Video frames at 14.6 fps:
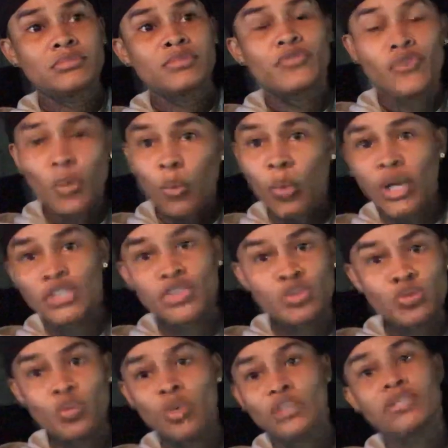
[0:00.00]
for what
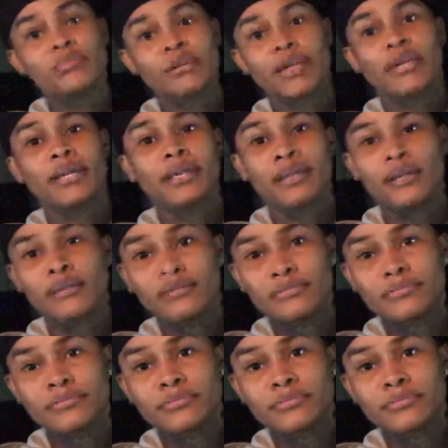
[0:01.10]
you want to bring in?